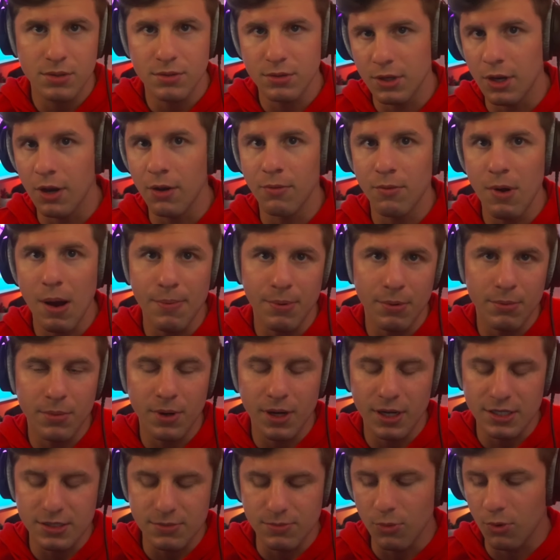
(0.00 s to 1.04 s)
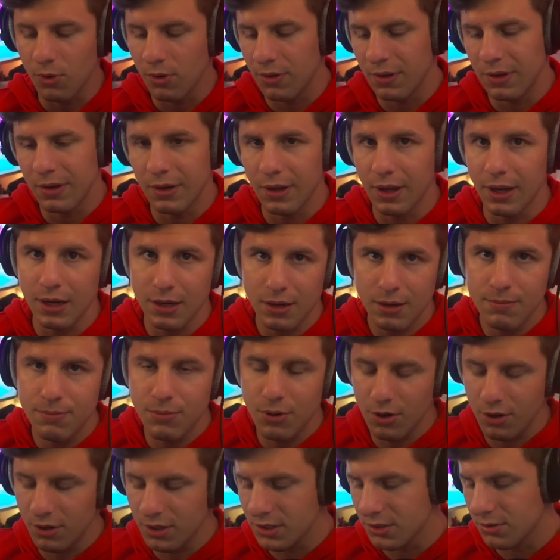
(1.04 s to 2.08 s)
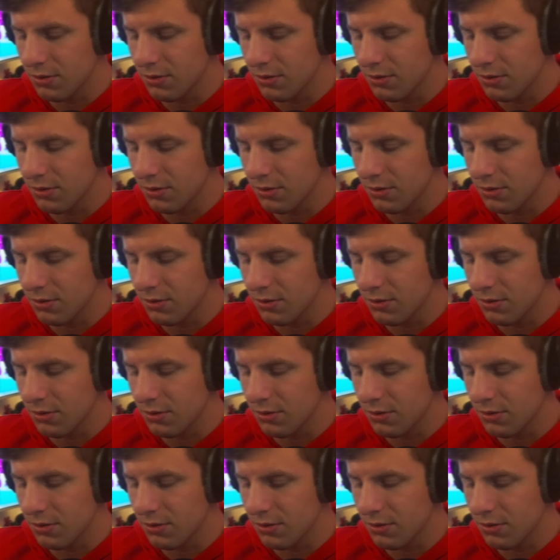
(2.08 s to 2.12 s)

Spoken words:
You know, weapon mods more than like perks,